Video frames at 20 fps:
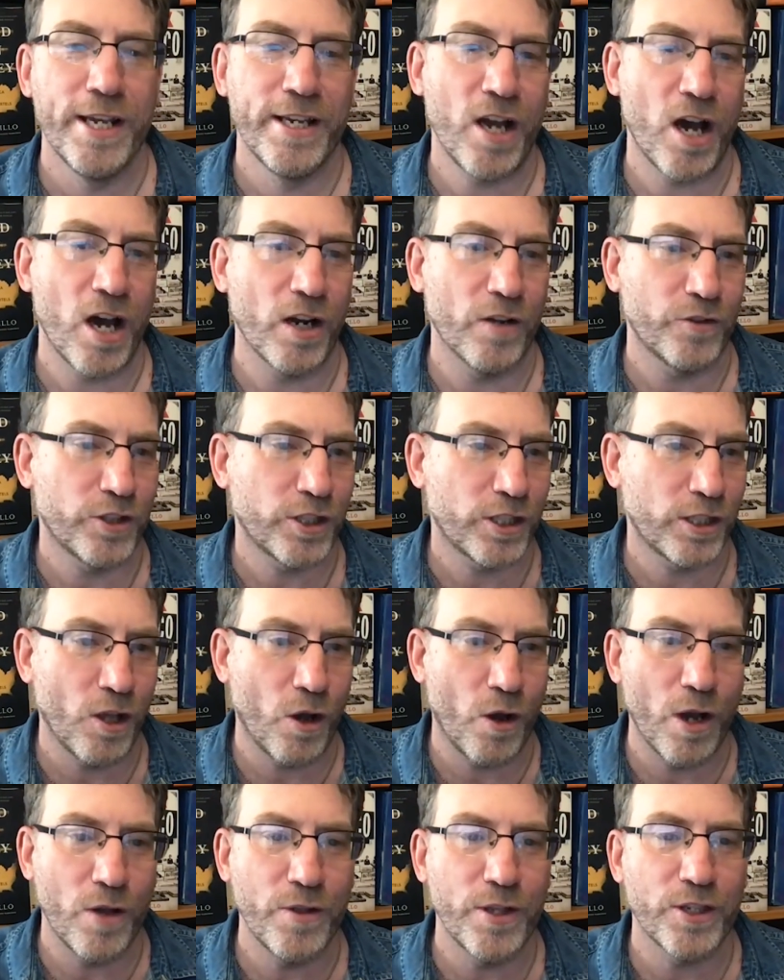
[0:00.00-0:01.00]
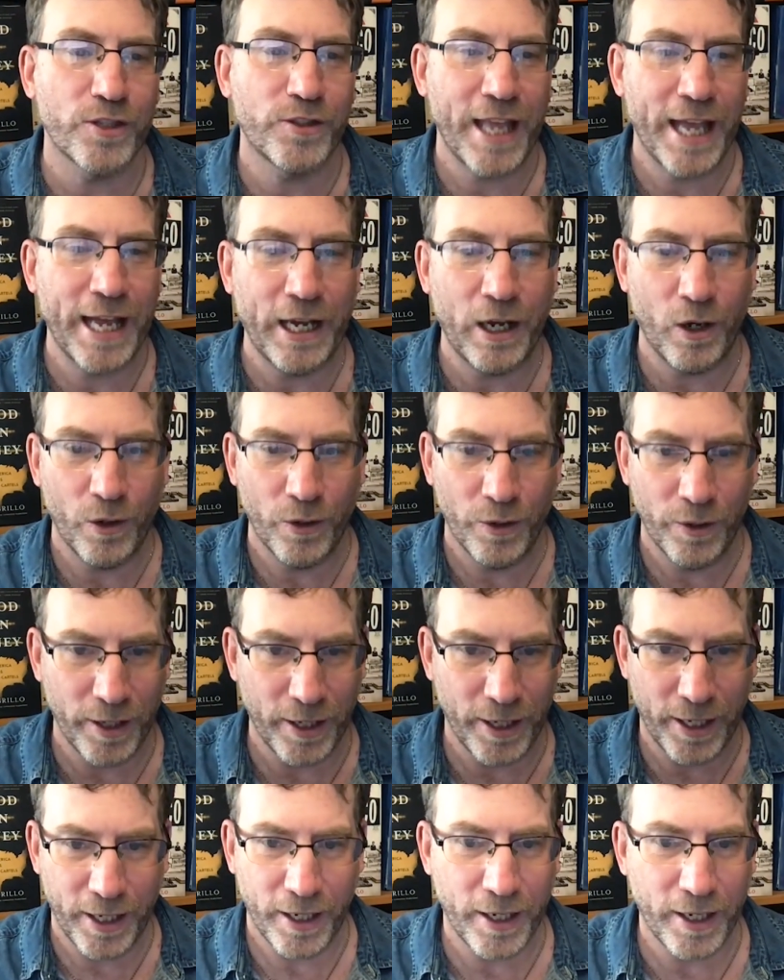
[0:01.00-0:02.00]
kind of slowing this down
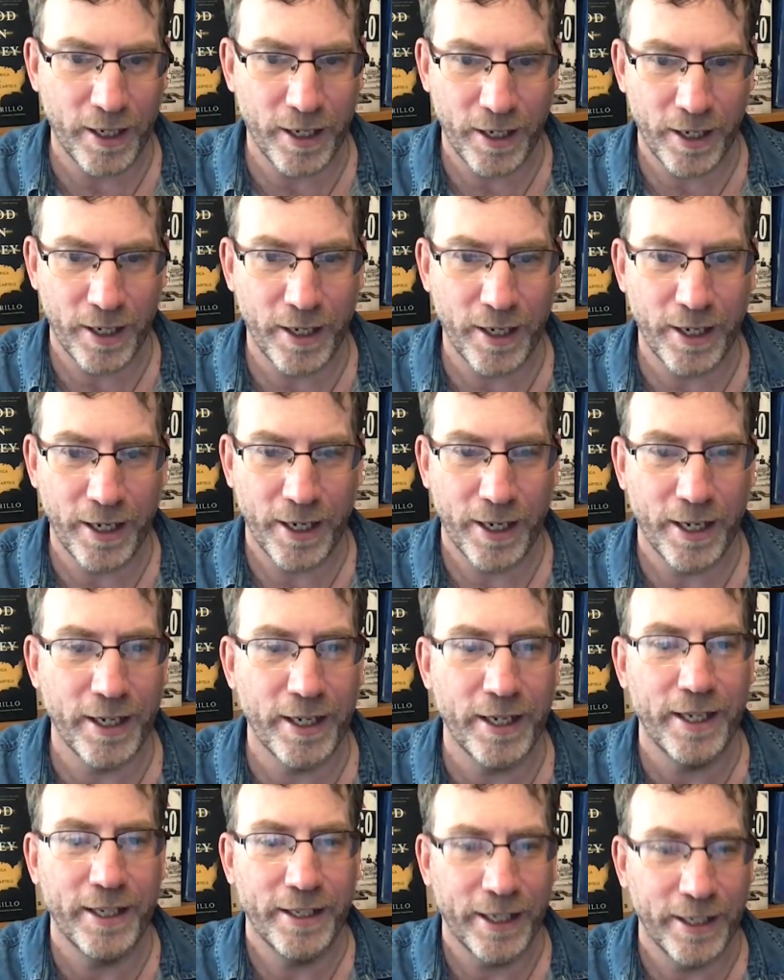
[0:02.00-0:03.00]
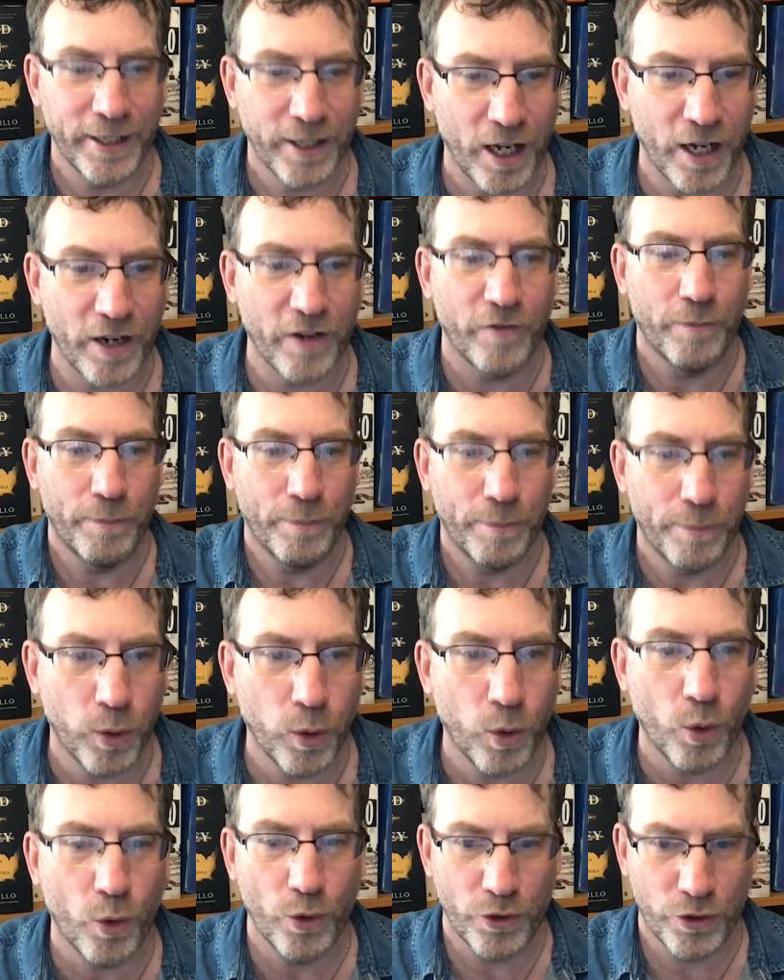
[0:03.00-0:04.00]
in kind of
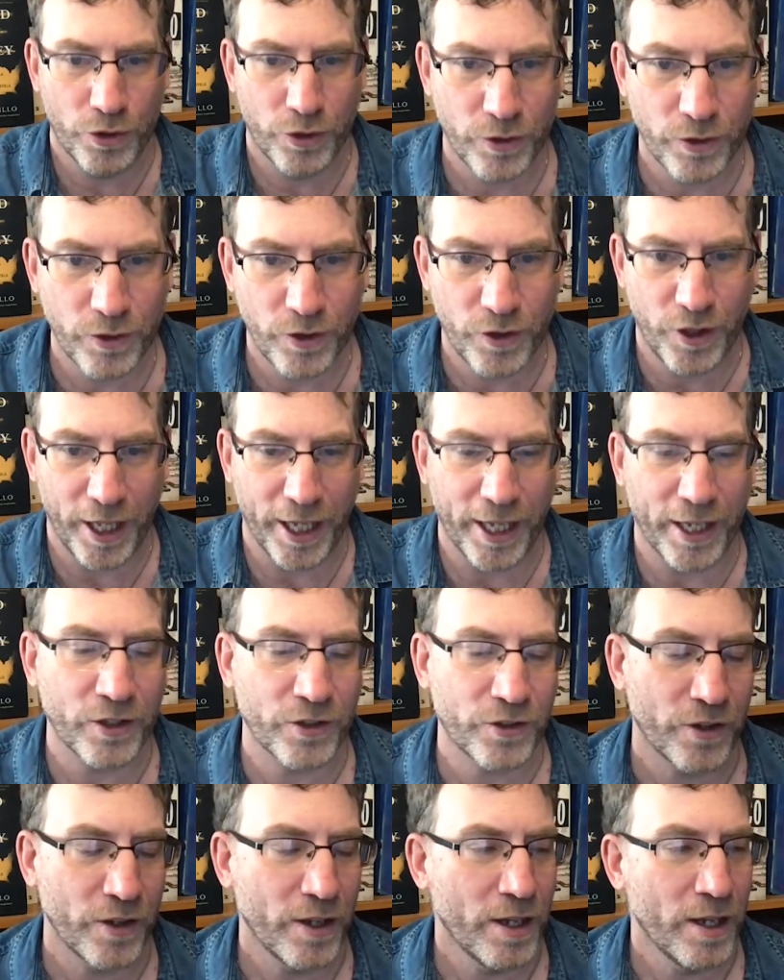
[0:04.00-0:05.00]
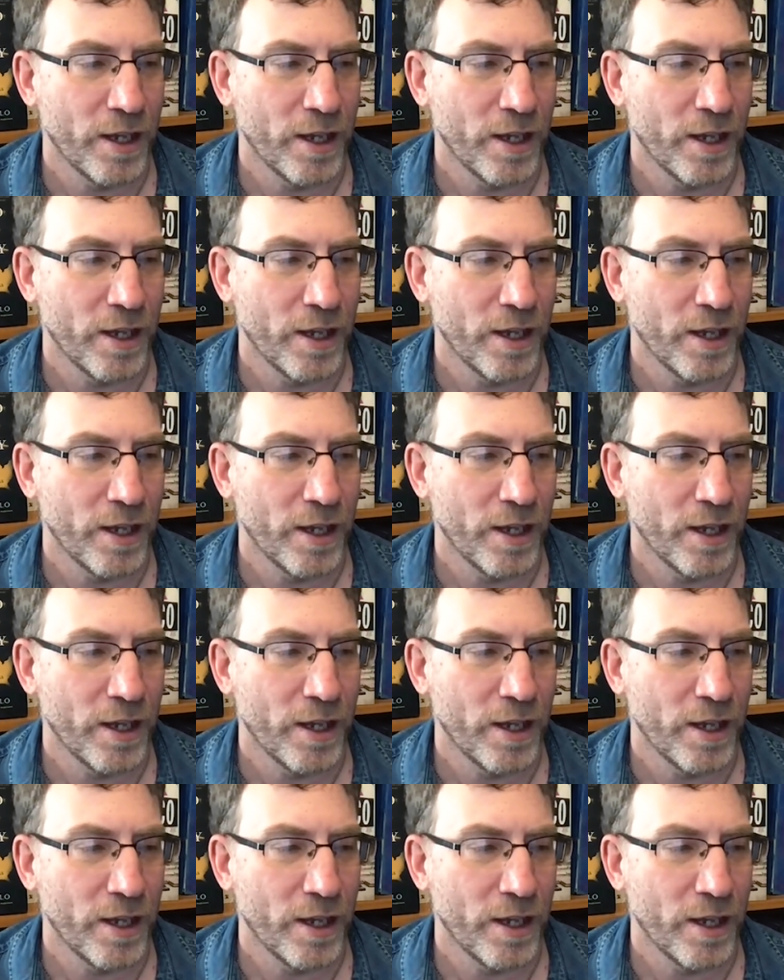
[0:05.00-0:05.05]
pause things.